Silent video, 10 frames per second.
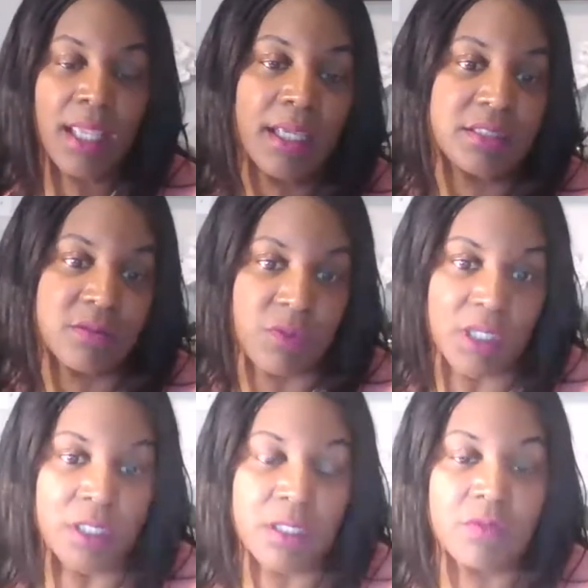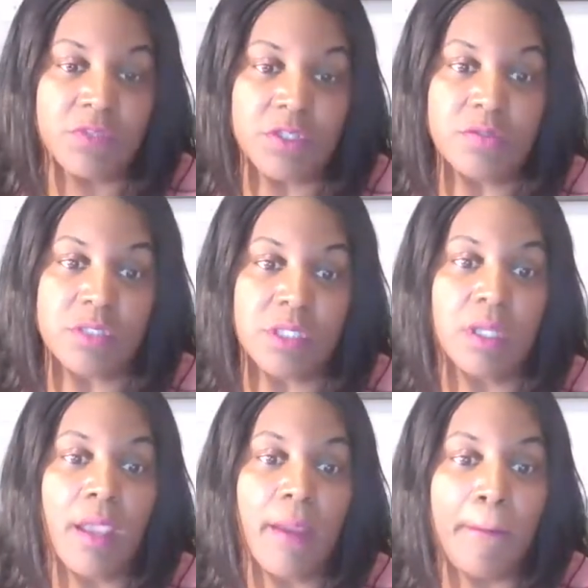It's really
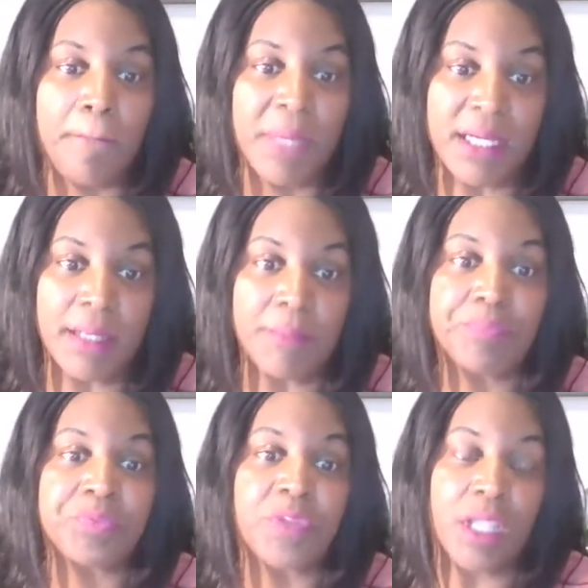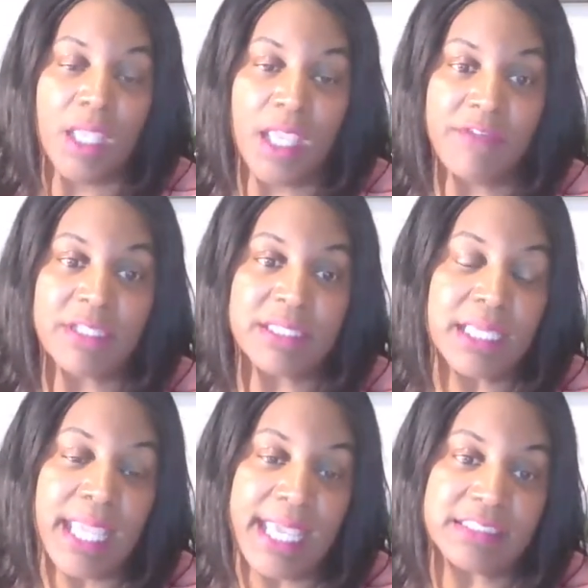confusing, but
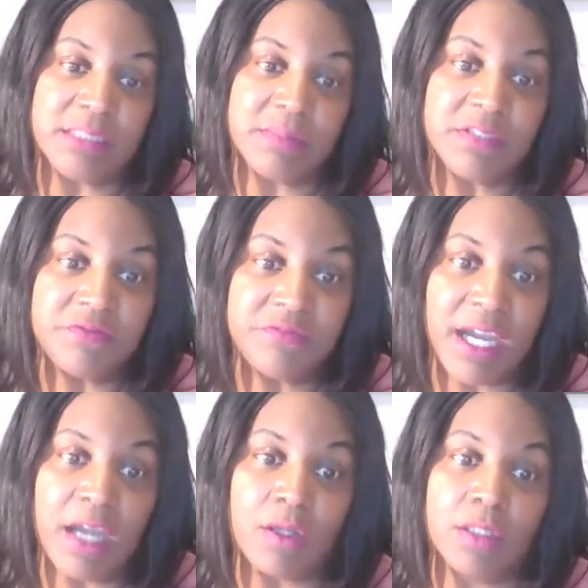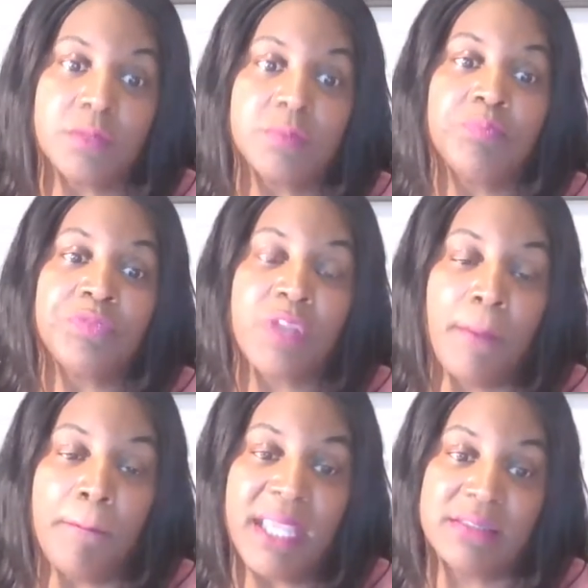everything has to be followed
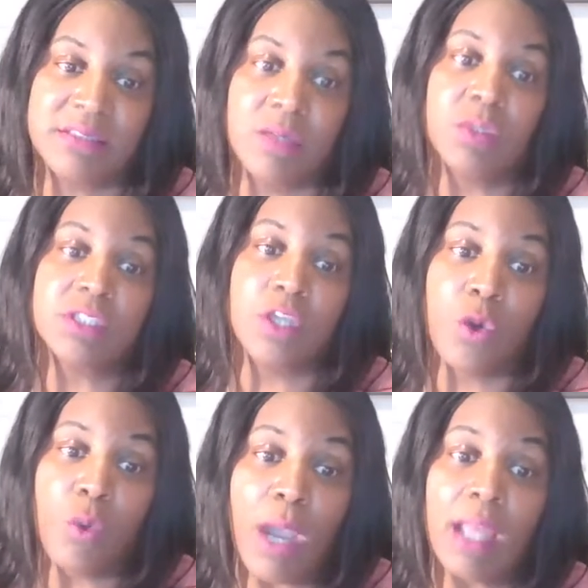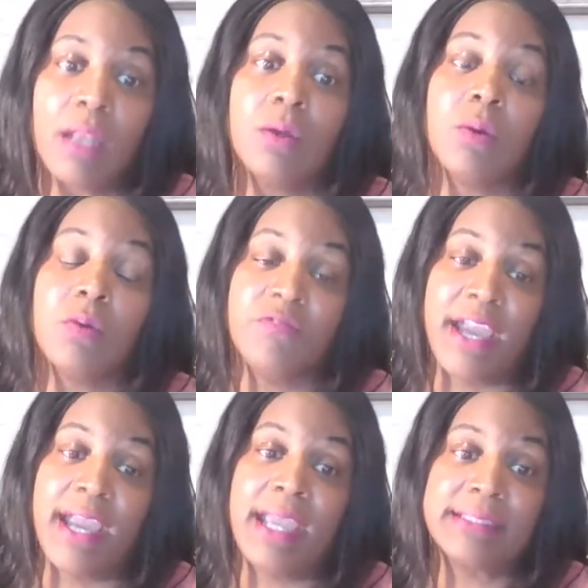based on what the
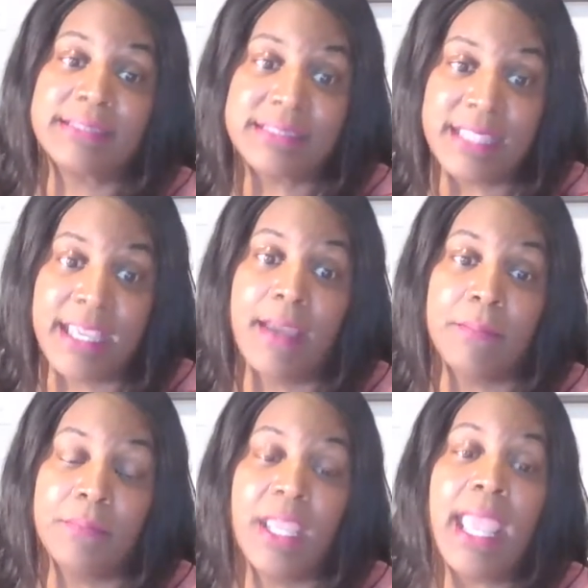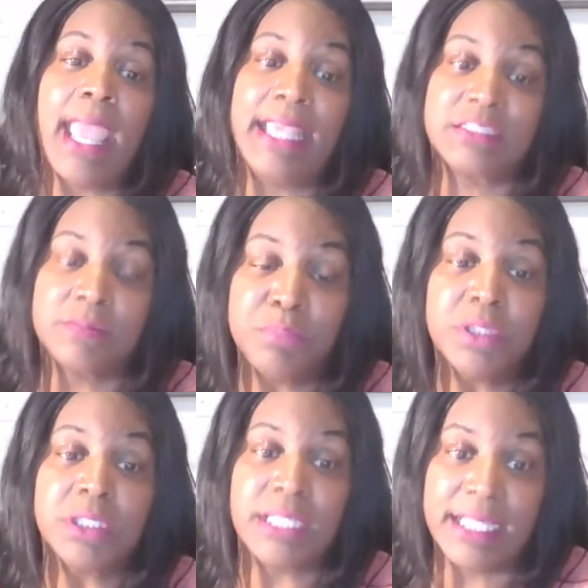qualified SAP has
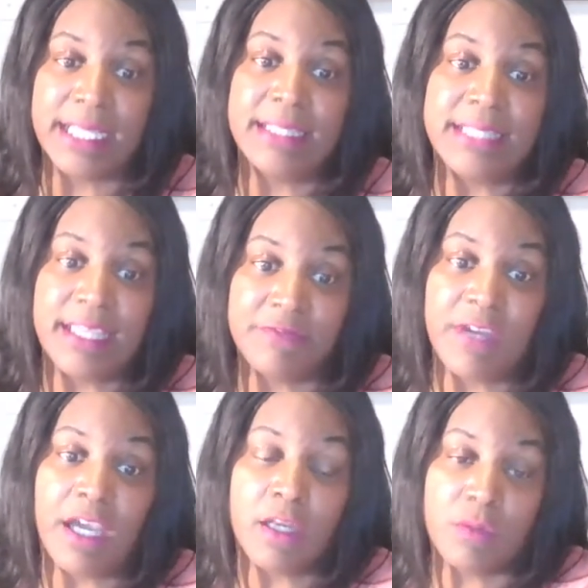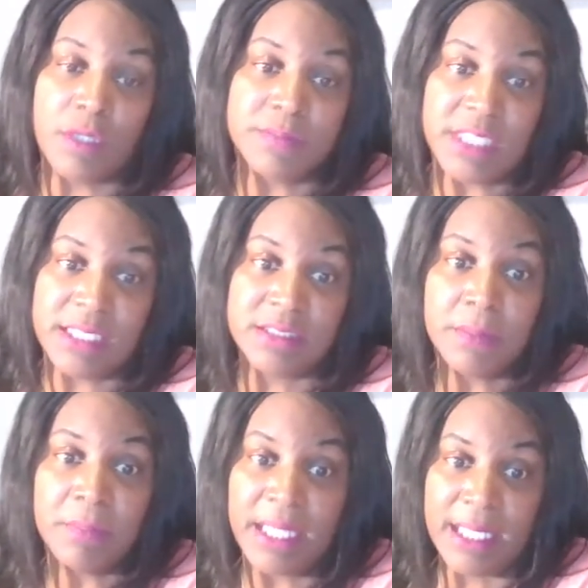put in that follow up
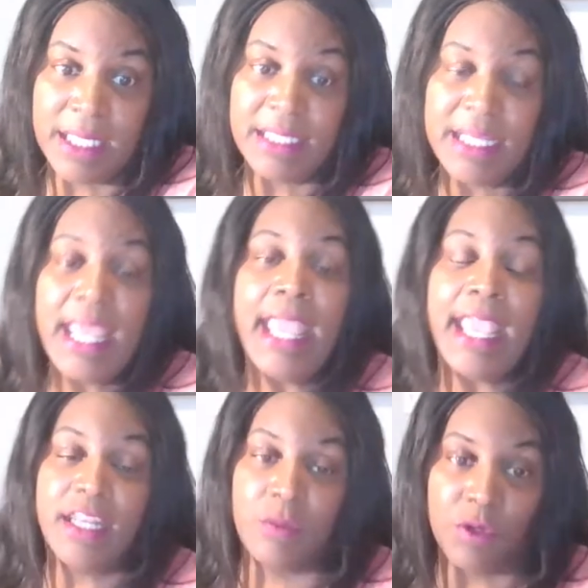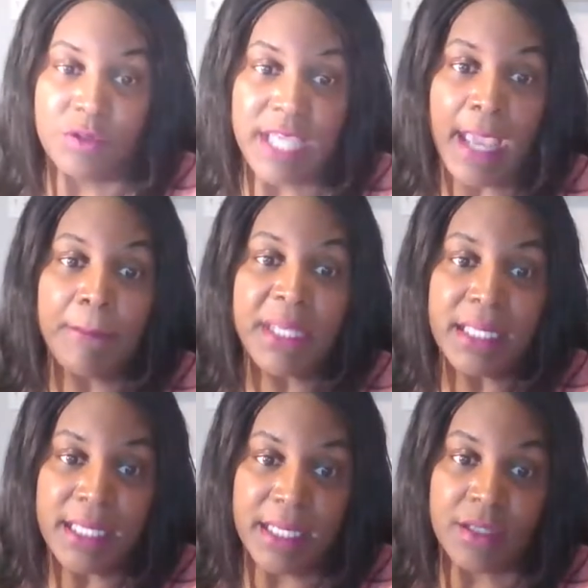testing plan and it will not
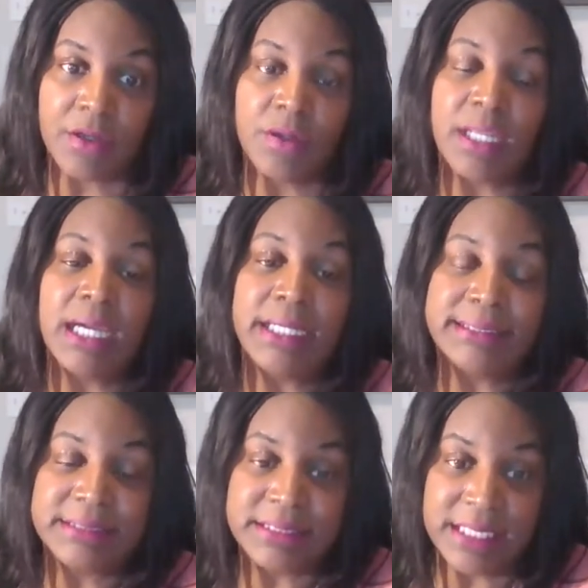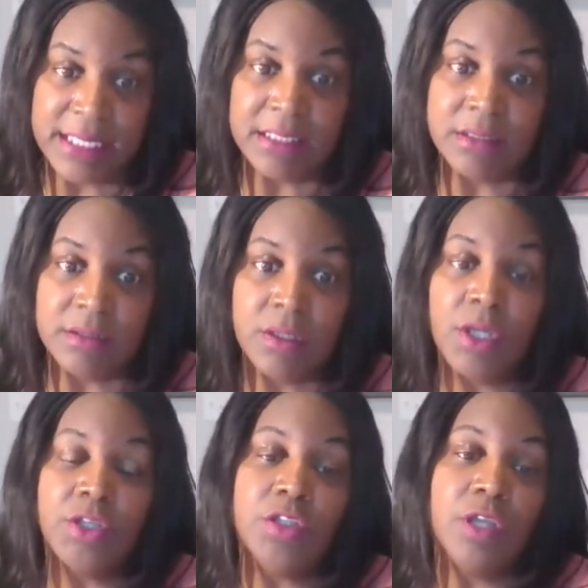be entered until
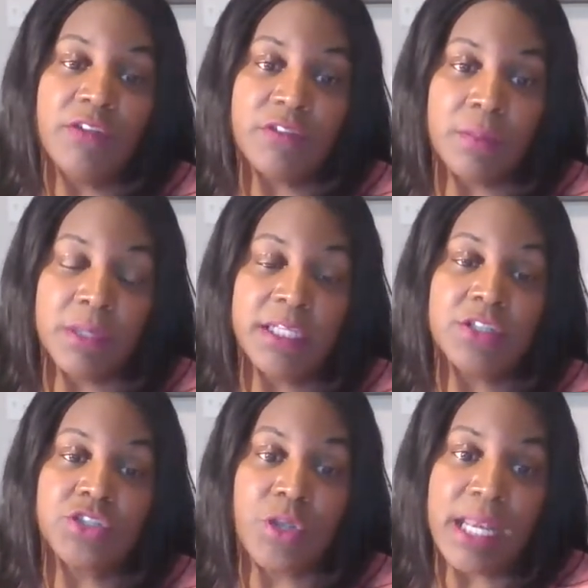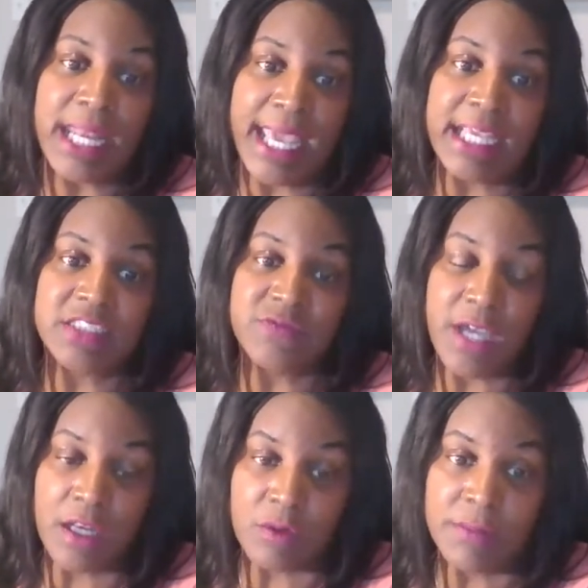you have completed your last
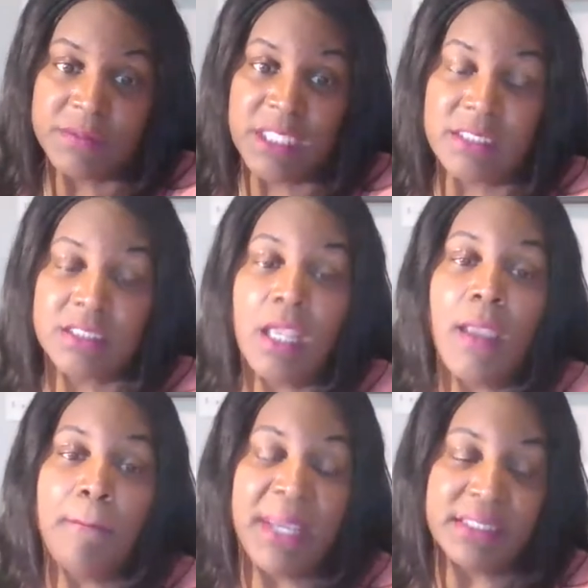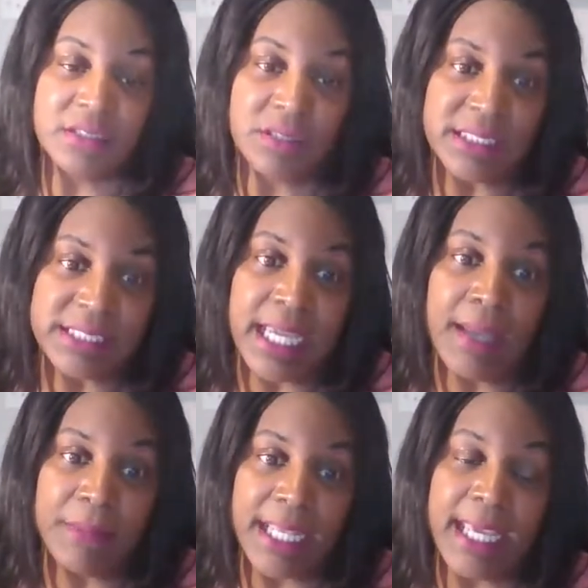follow up test based on the
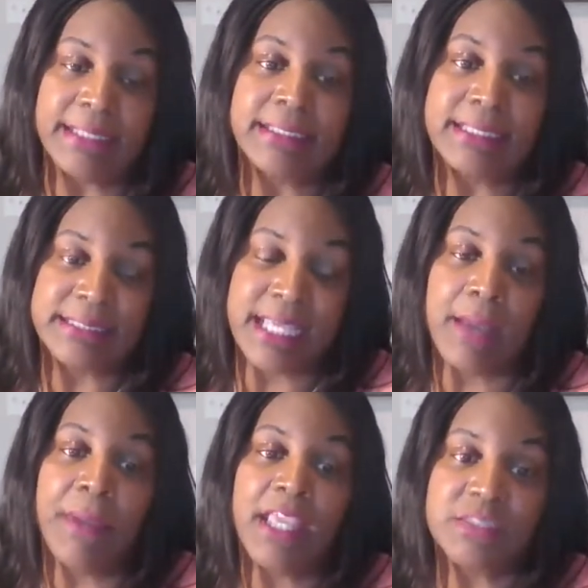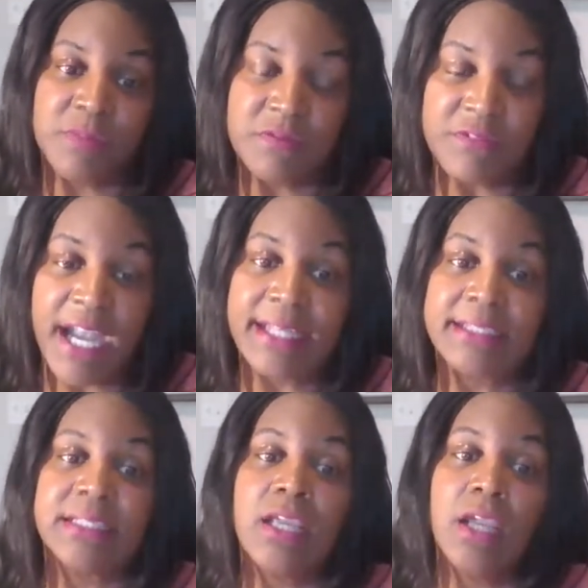timeline that the SAP has
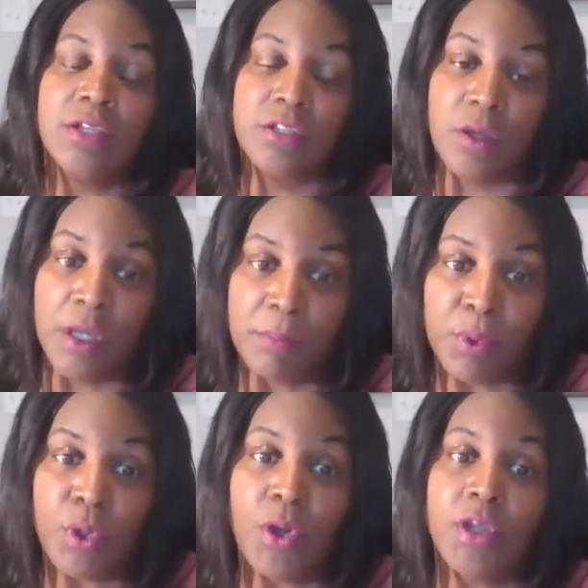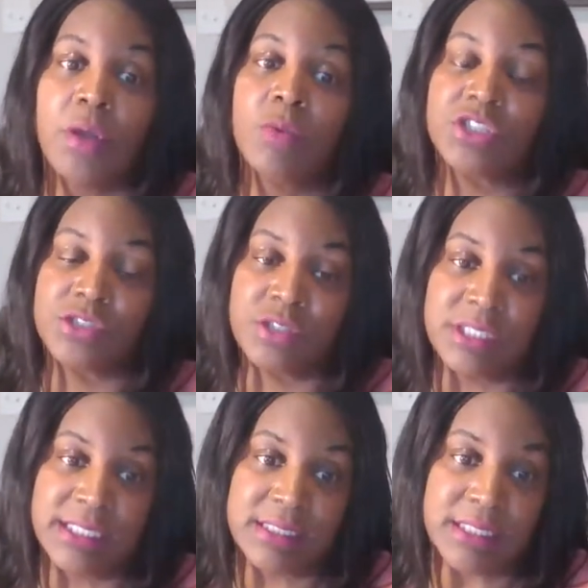provided your employer, which is your
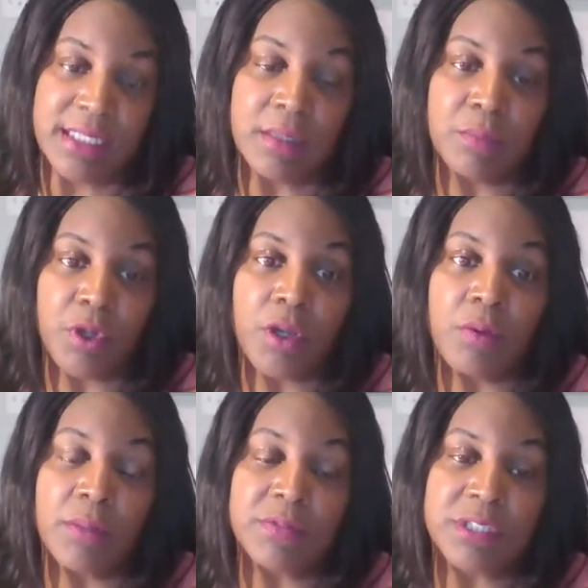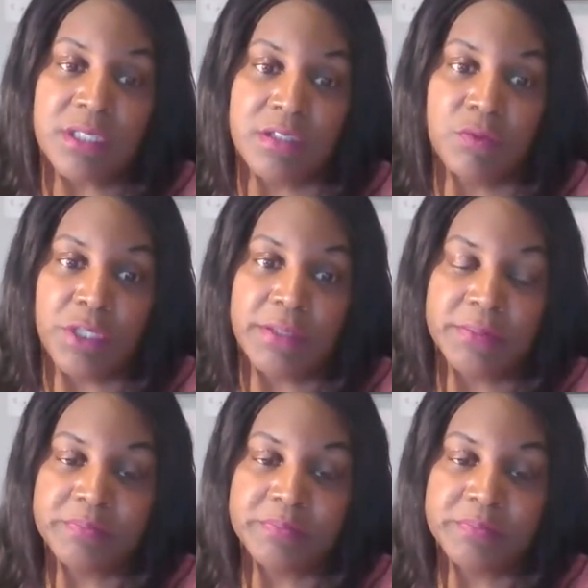designated employer representative, with.